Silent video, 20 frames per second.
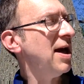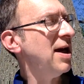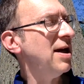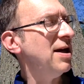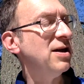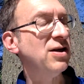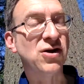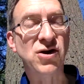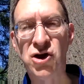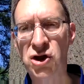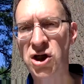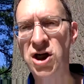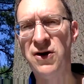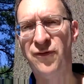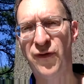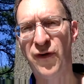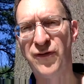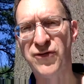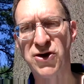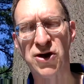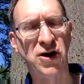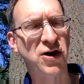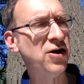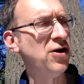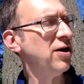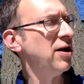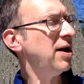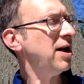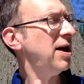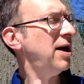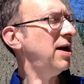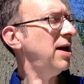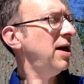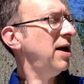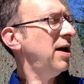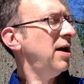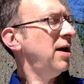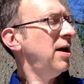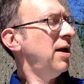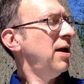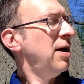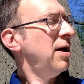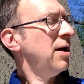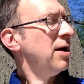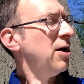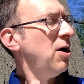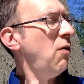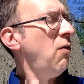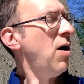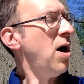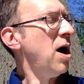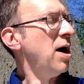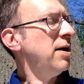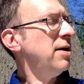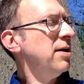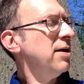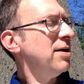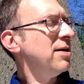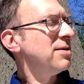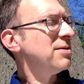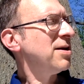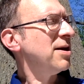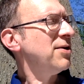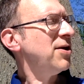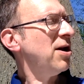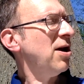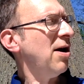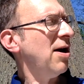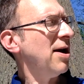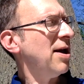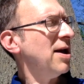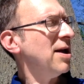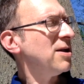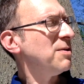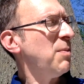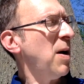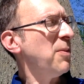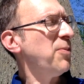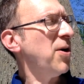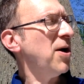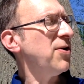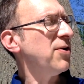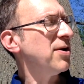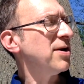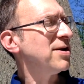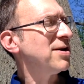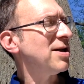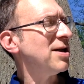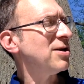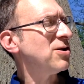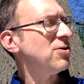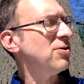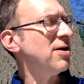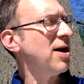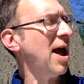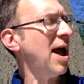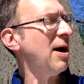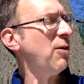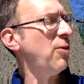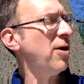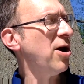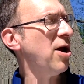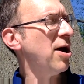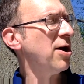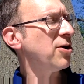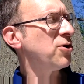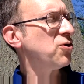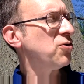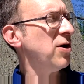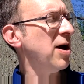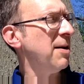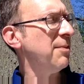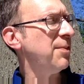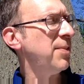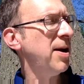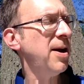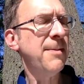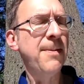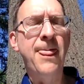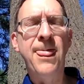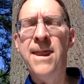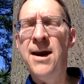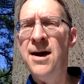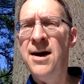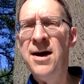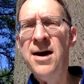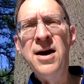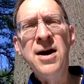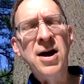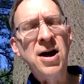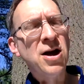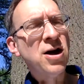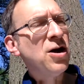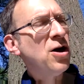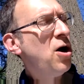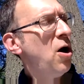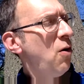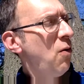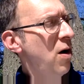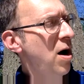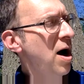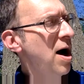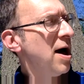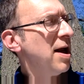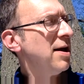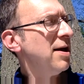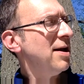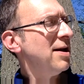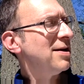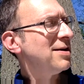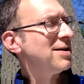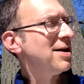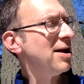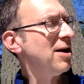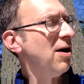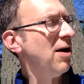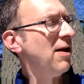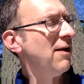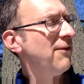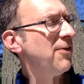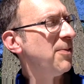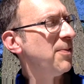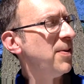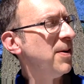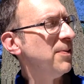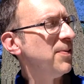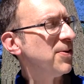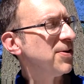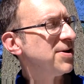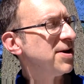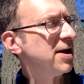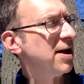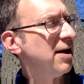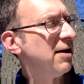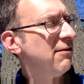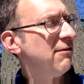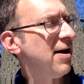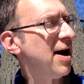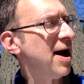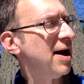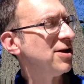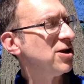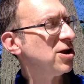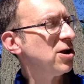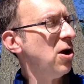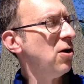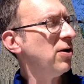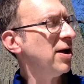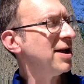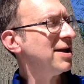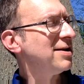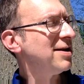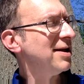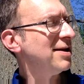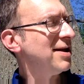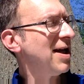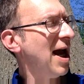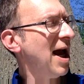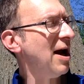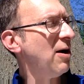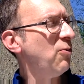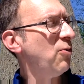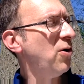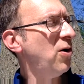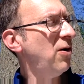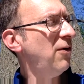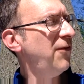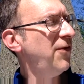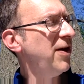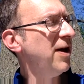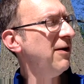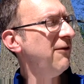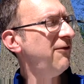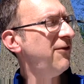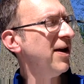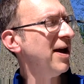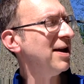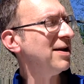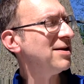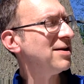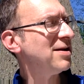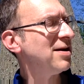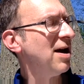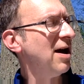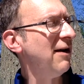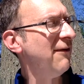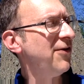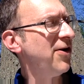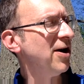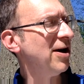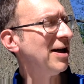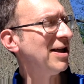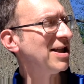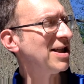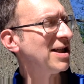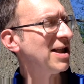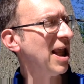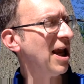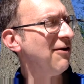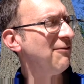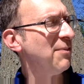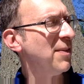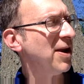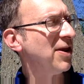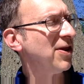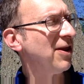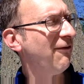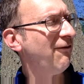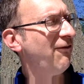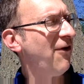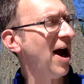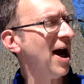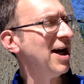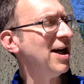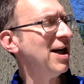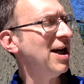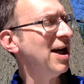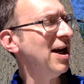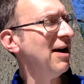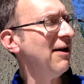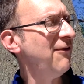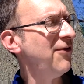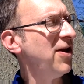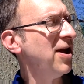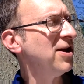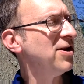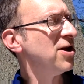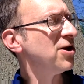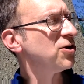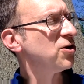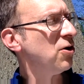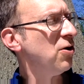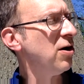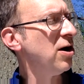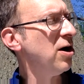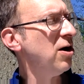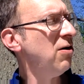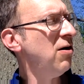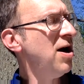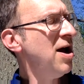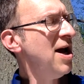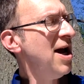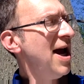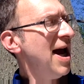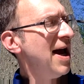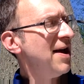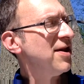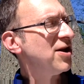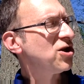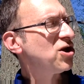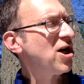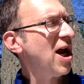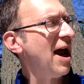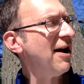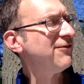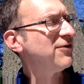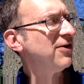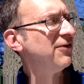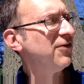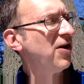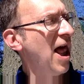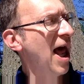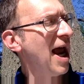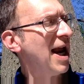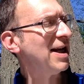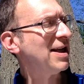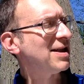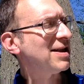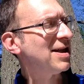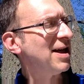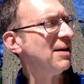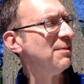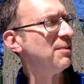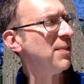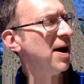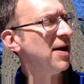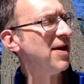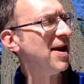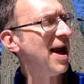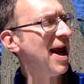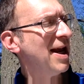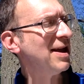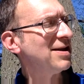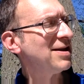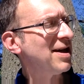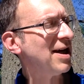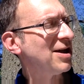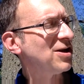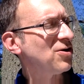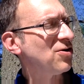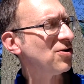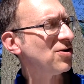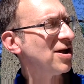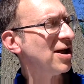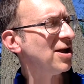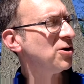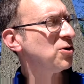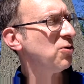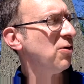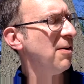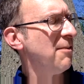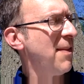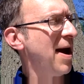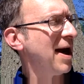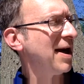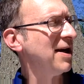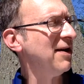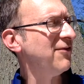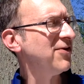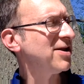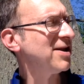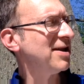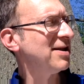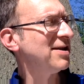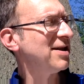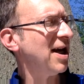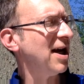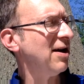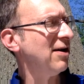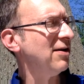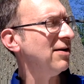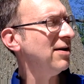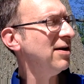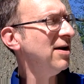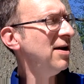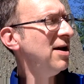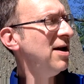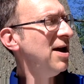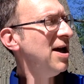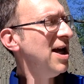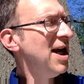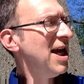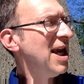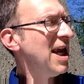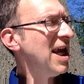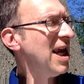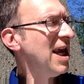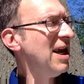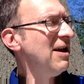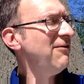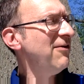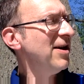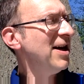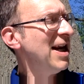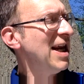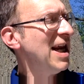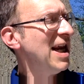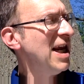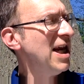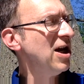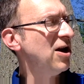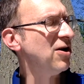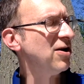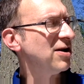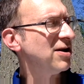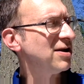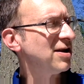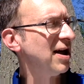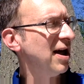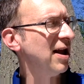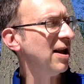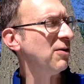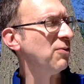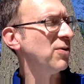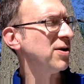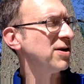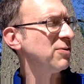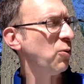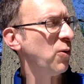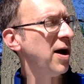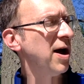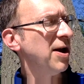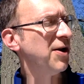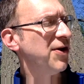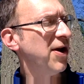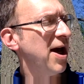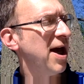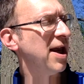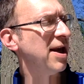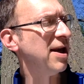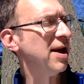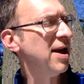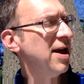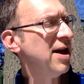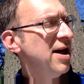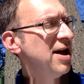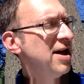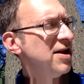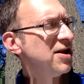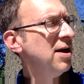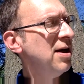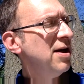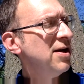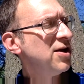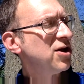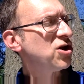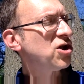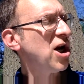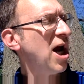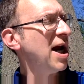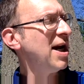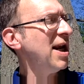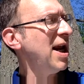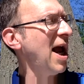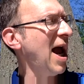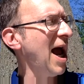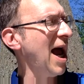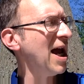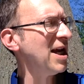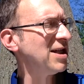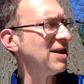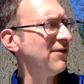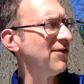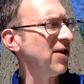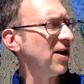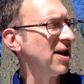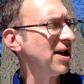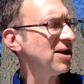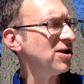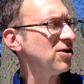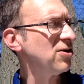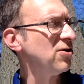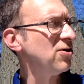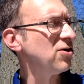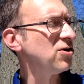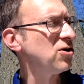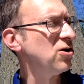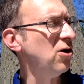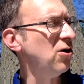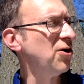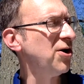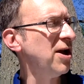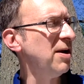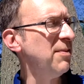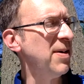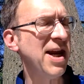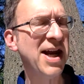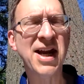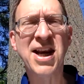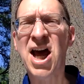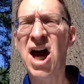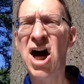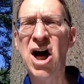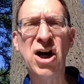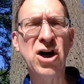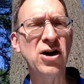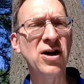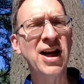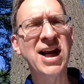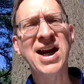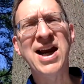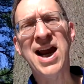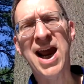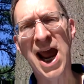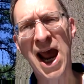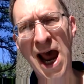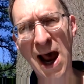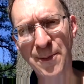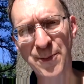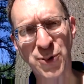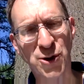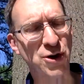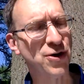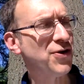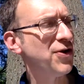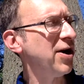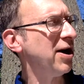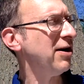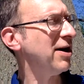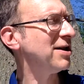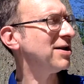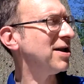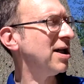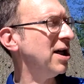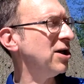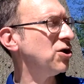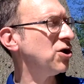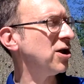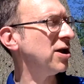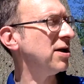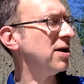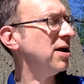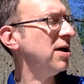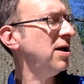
"He's chief of security." "Go on," said the audience. "My brother and sister and I went on a trip." "Go on," said all of the people sitting around. Slowly, Tendai wove the events of their enslavement, the finding of the Nodoro, and the shaft of light sent by the ancestors into a magnificent tale. Even he could tell it was well done. The shining eyes of the listeners told him he had utterly captured their attention.